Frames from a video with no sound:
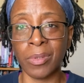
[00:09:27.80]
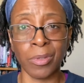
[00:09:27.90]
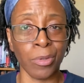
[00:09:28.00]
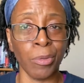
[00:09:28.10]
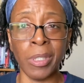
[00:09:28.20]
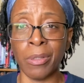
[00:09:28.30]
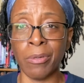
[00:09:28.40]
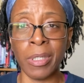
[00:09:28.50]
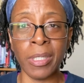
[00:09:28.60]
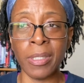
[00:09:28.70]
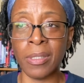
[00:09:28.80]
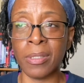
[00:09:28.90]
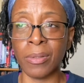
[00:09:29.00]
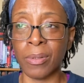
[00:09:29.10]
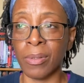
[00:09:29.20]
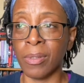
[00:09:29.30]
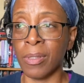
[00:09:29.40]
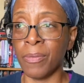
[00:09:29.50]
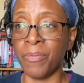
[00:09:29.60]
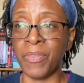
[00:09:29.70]
3 degrees,
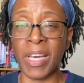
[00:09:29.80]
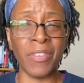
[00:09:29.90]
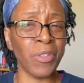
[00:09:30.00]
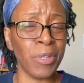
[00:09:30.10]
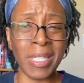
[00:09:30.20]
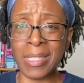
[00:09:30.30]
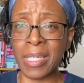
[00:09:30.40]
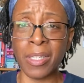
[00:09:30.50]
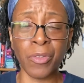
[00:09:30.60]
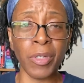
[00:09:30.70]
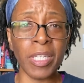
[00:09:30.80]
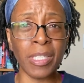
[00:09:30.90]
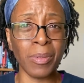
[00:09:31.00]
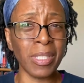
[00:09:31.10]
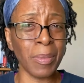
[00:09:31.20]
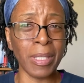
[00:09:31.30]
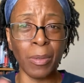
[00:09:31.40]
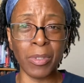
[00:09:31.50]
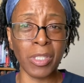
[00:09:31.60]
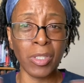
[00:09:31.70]
5 degrees, 10 degrees. It seemed like there
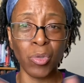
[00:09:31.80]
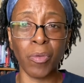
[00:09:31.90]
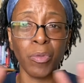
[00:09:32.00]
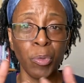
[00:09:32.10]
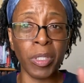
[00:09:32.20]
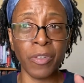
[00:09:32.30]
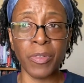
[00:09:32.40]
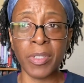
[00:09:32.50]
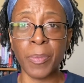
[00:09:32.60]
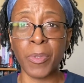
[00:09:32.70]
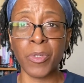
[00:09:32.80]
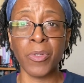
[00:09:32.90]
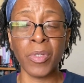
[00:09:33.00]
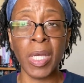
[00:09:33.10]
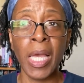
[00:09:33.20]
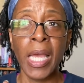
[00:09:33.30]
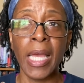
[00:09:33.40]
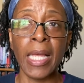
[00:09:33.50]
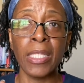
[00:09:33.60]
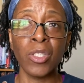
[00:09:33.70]
was just sort of three different temperatures,
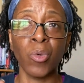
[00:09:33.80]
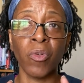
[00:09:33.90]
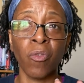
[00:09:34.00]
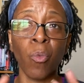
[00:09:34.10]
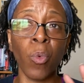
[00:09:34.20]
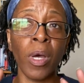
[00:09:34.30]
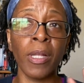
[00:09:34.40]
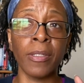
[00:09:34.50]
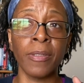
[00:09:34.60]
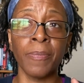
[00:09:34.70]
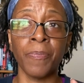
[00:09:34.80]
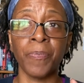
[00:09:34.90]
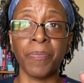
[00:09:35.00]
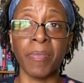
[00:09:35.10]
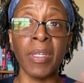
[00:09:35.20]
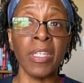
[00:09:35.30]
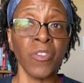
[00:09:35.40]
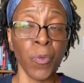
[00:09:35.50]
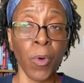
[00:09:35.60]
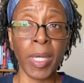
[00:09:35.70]
and sort of what is
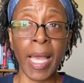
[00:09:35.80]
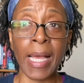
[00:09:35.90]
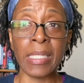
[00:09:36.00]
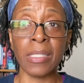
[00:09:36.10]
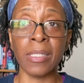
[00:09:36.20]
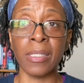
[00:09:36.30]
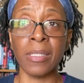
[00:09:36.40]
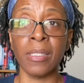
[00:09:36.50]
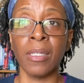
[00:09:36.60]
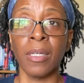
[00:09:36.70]
forecasted